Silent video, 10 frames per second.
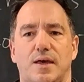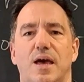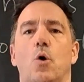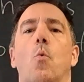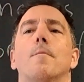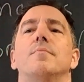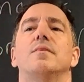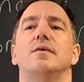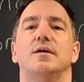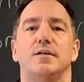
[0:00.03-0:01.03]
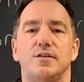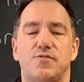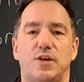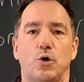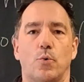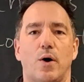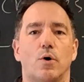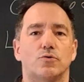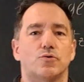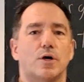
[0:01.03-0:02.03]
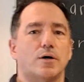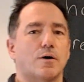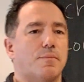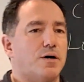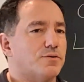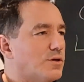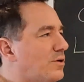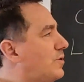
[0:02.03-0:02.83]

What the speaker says: Hello, in this video I want to talk about